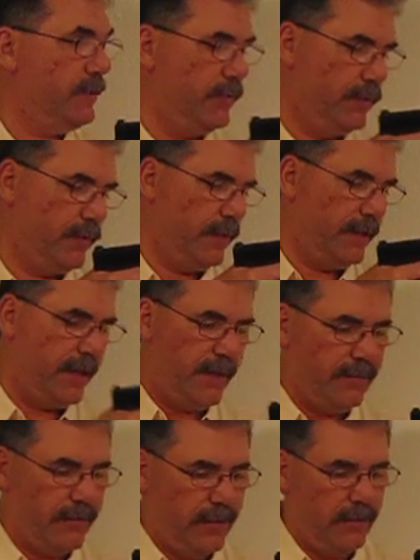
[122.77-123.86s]
too front
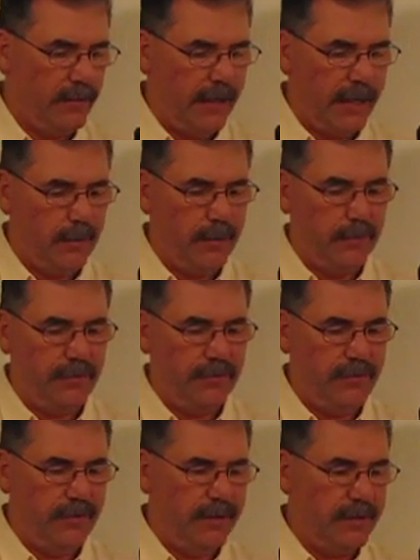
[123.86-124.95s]
heavy or how it would
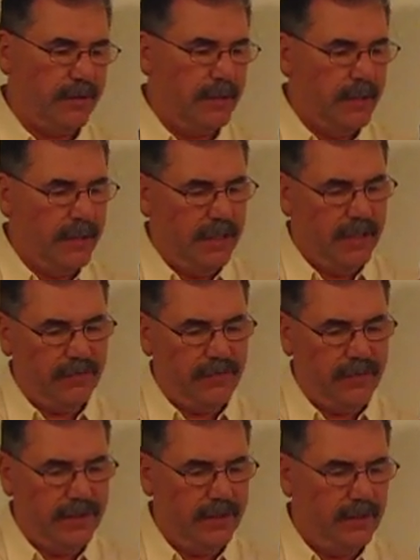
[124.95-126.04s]
fit and
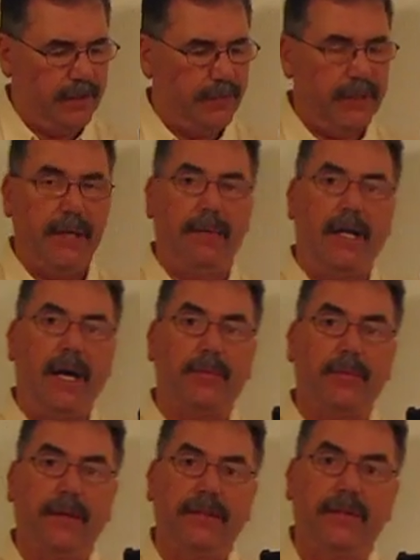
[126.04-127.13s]
feel and be able to
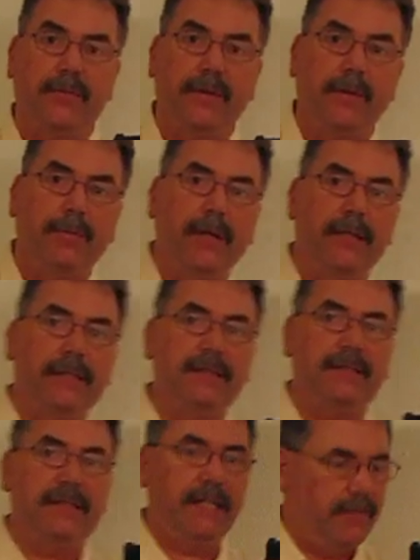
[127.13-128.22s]
operate the rear button
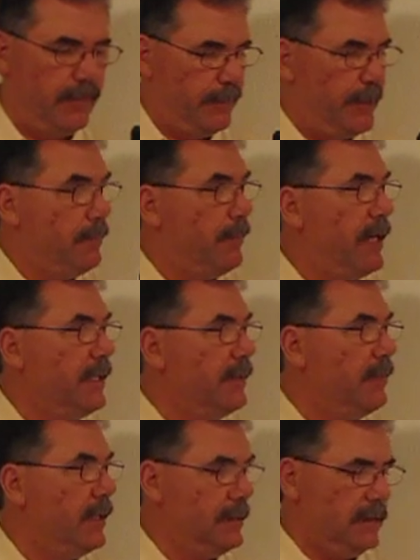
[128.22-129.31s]
instead of a mid-body
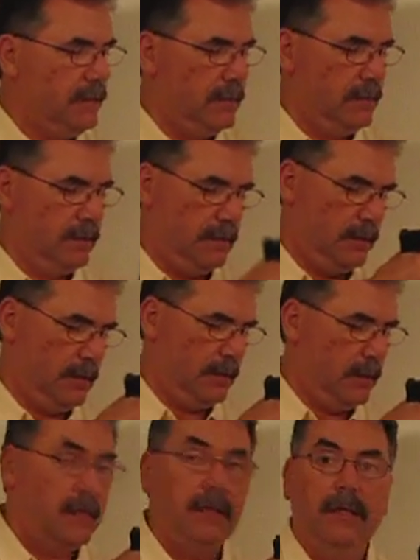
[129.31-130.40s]
button.
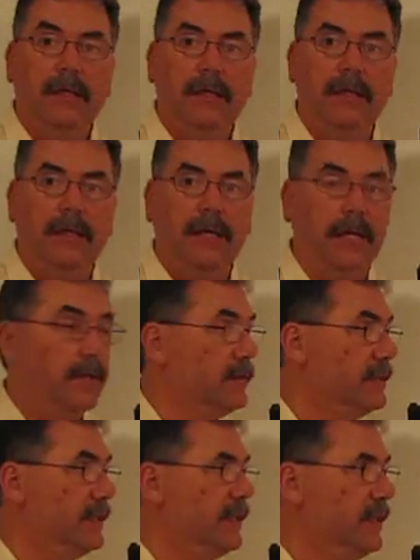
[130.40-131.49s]
I don't
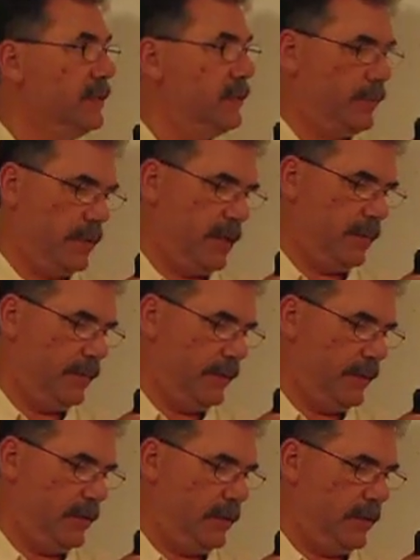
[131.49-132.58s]
see it as a problem at
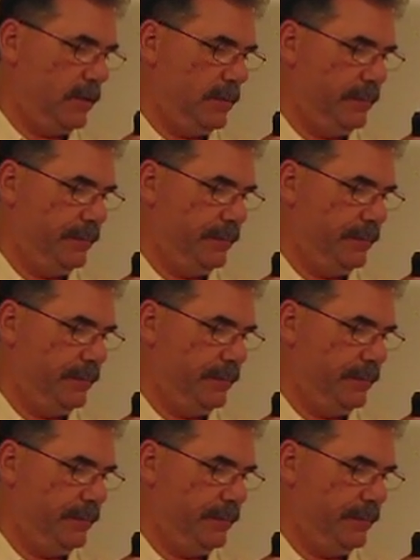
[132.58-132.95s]
all.